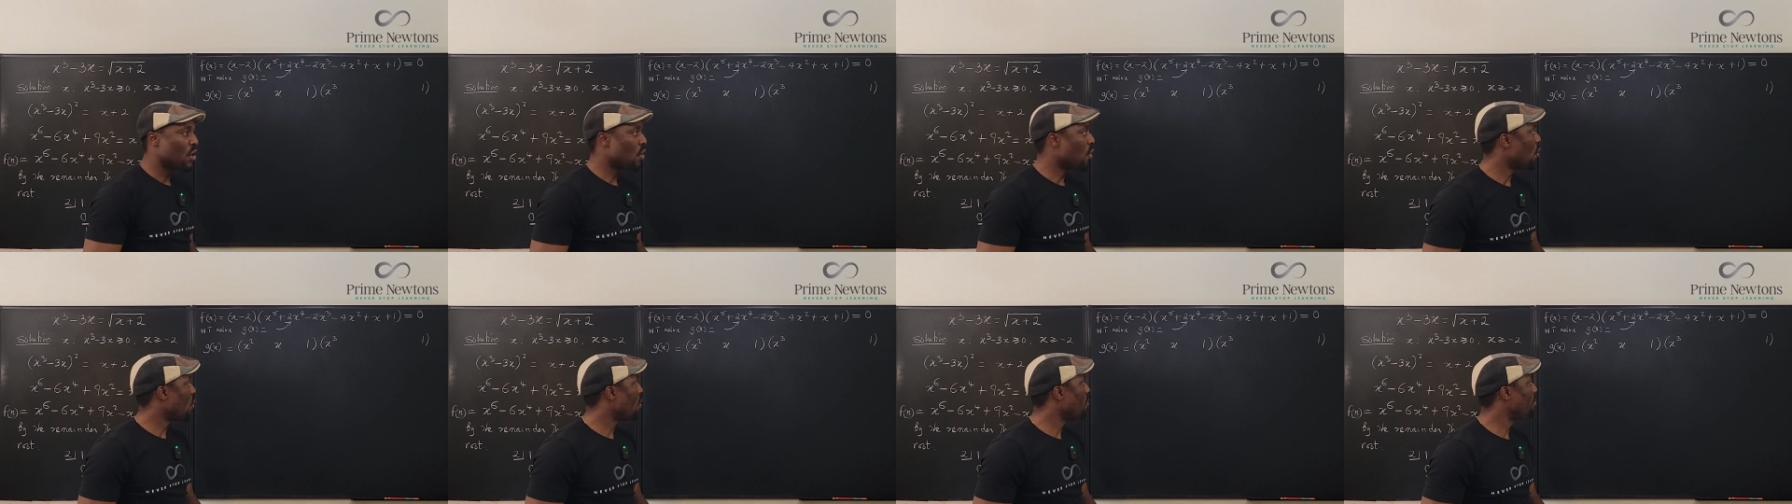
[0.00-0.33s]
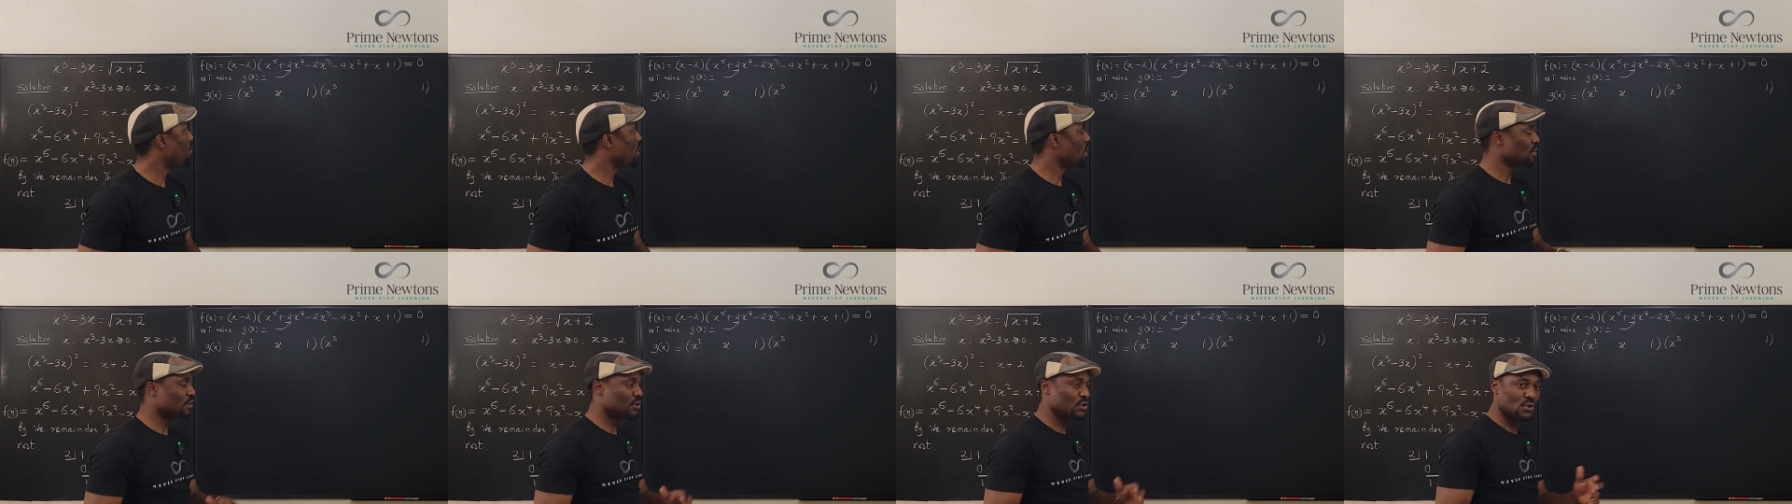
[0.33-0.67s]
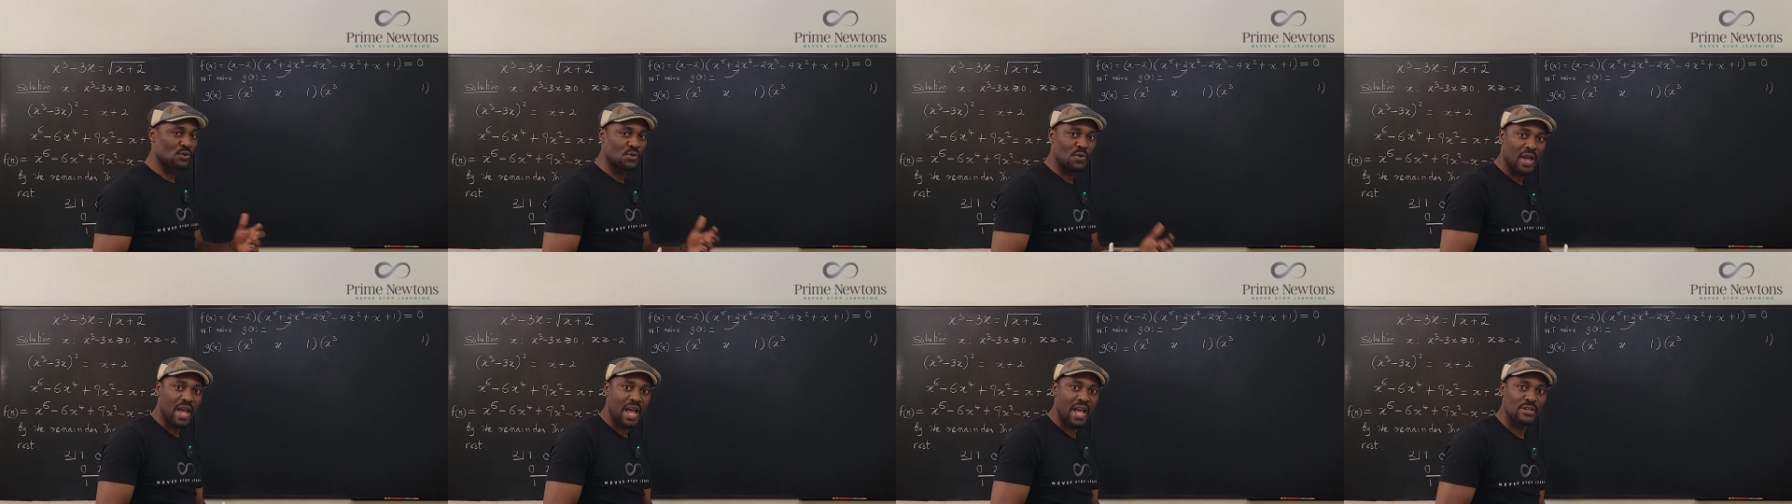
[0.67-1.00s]
or plus
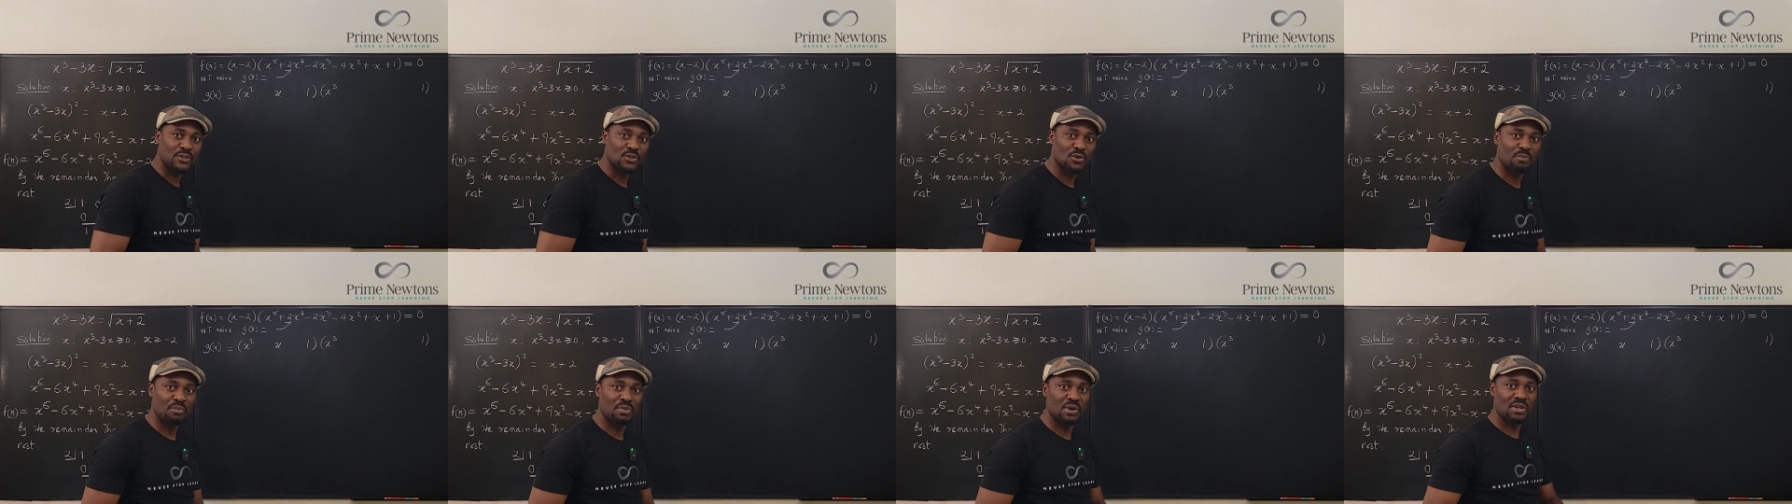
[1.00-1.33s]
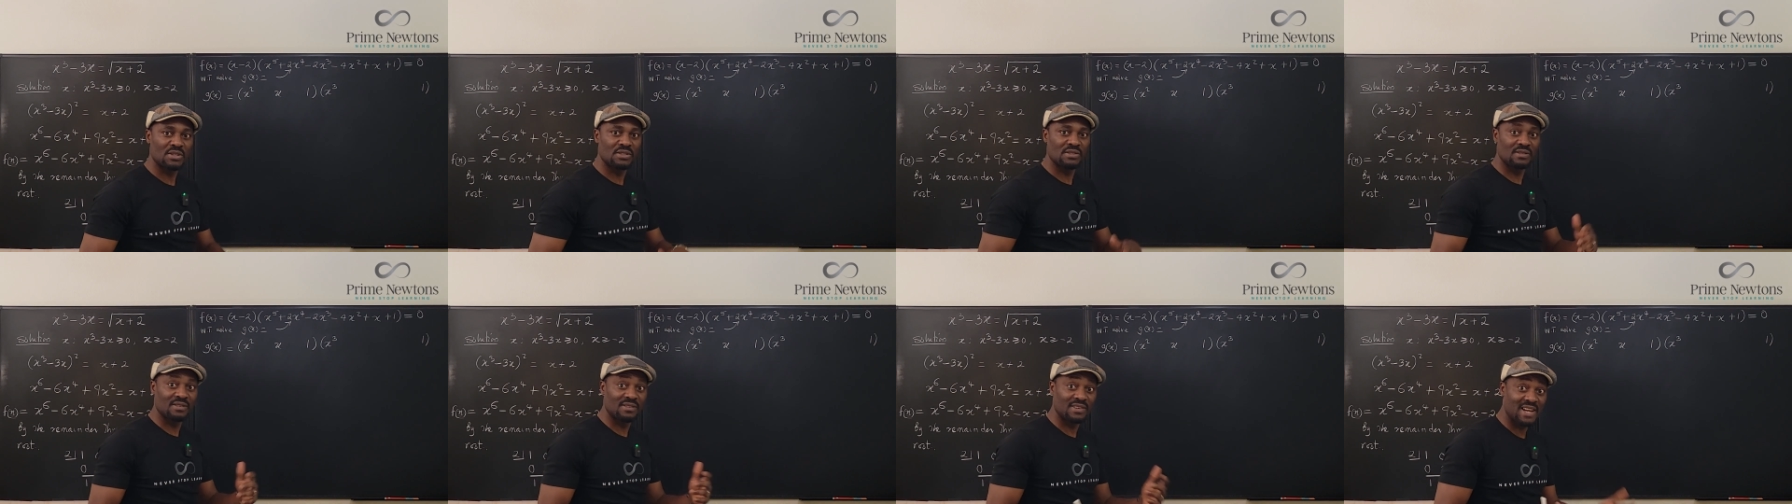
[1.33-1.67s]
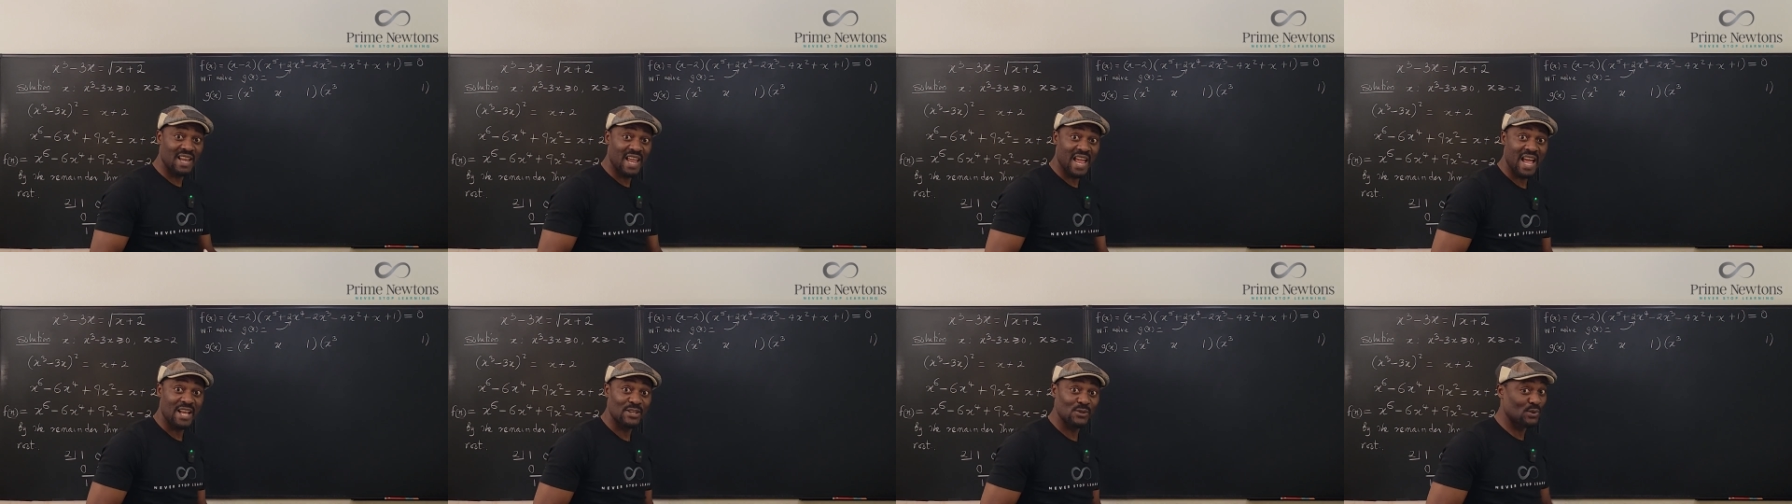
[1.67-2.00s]
2x or plus
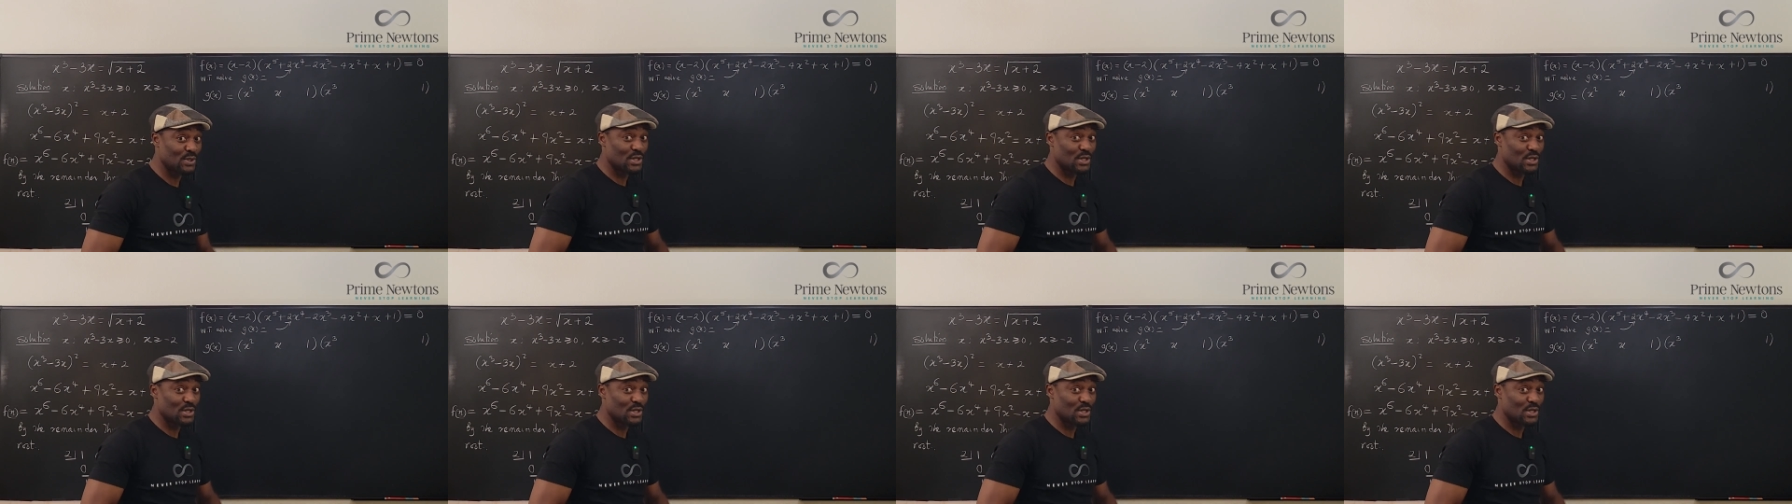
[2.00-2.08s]
3x.